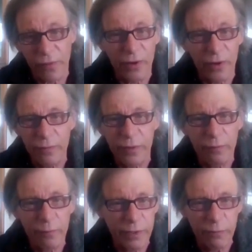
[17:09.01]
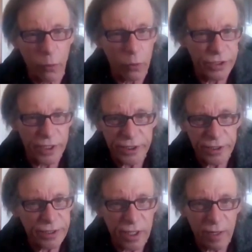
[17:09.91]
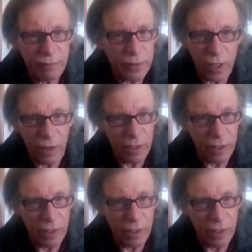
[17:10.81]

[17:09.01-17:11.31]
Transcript: of the deforestation stuff and all,